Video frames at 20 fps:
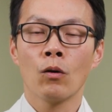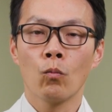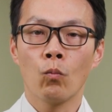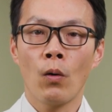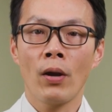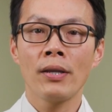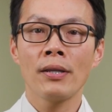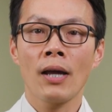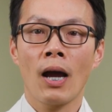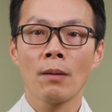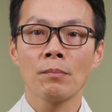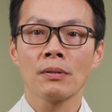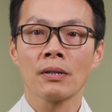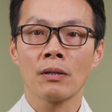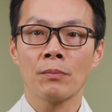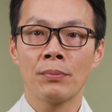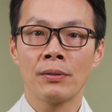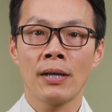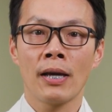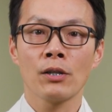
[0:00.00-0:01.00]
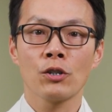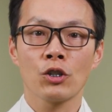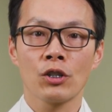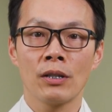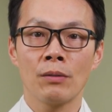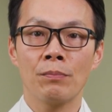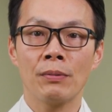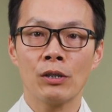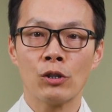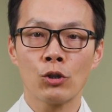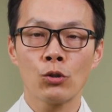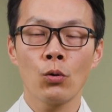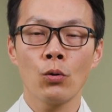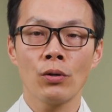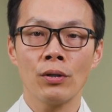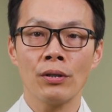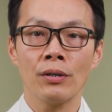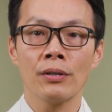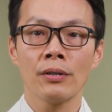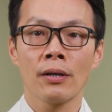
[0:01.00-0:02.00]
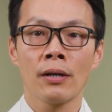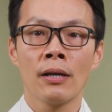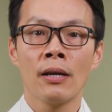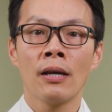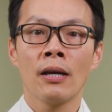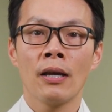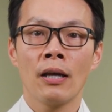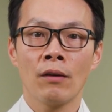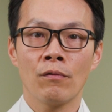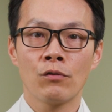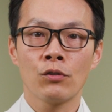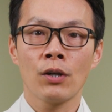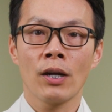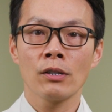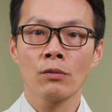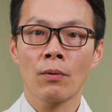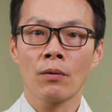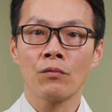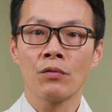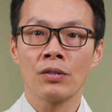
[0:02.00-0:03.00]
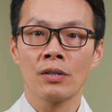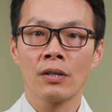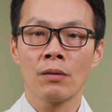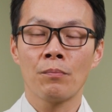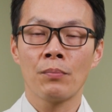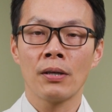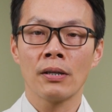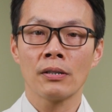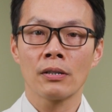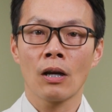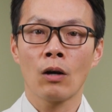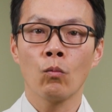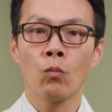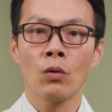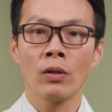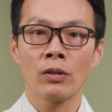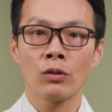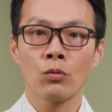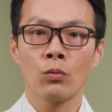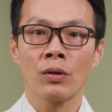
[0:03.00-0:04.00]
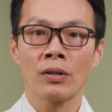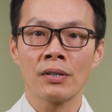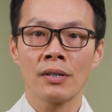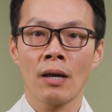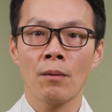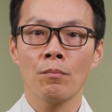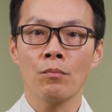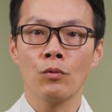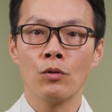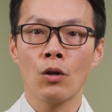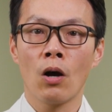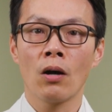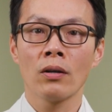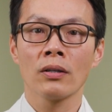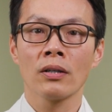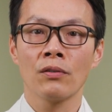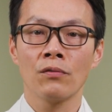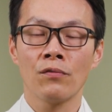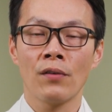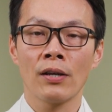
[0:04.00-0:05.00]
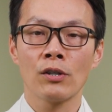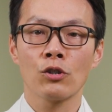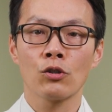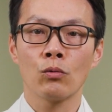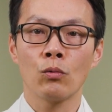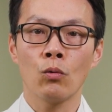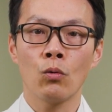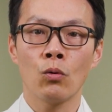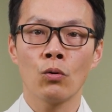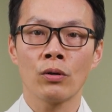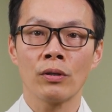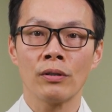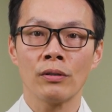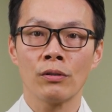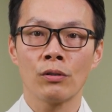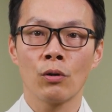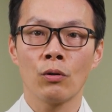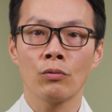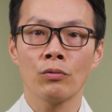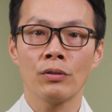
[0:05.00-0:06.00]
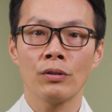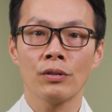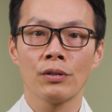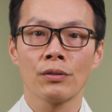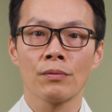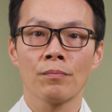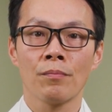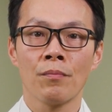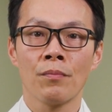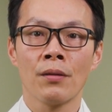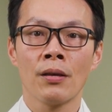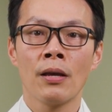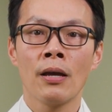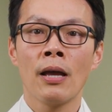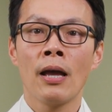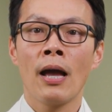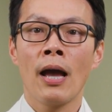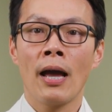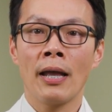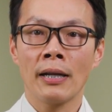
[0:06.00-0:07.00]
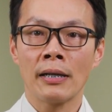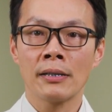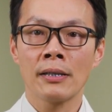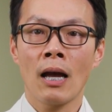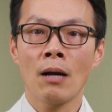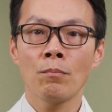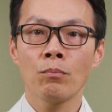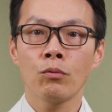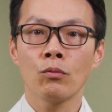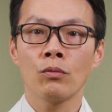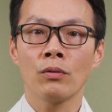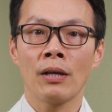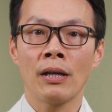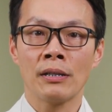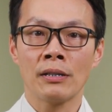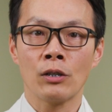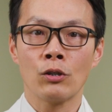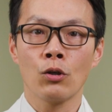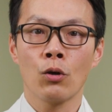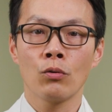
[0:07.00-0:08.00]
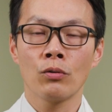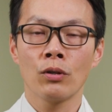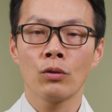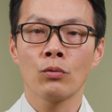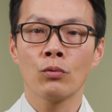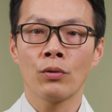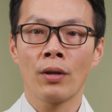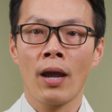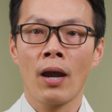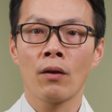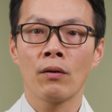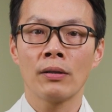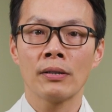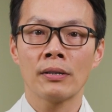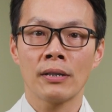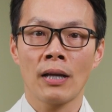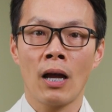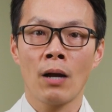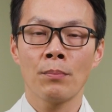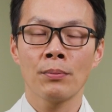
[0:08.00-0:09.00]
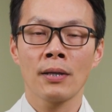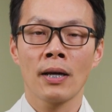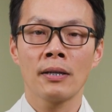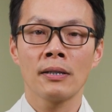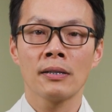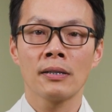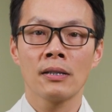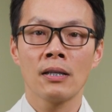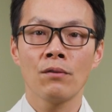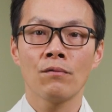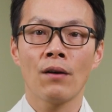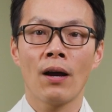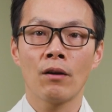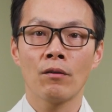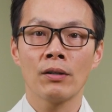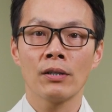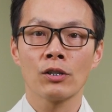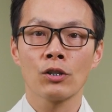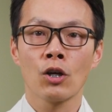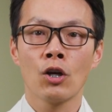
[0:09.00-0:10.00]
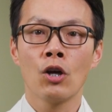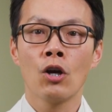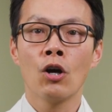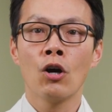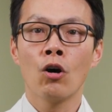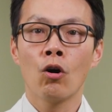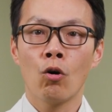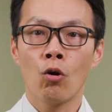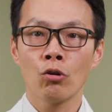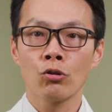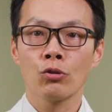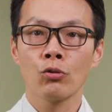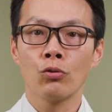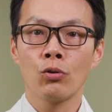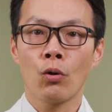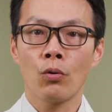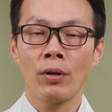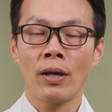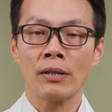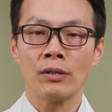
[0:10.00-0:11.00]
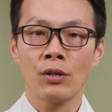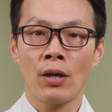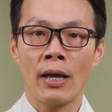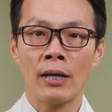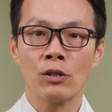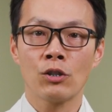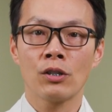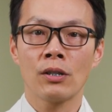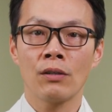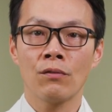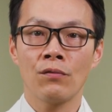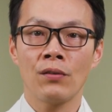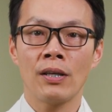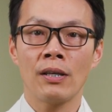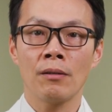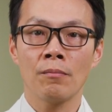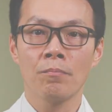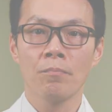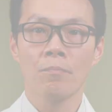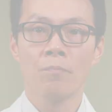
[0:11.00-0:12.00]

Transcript: Wait times can potentially be shortened if transplant recipients are willing to accept non-conventional organ donors. An example is a donor who carries the hepatitis C virus, also known as H C V.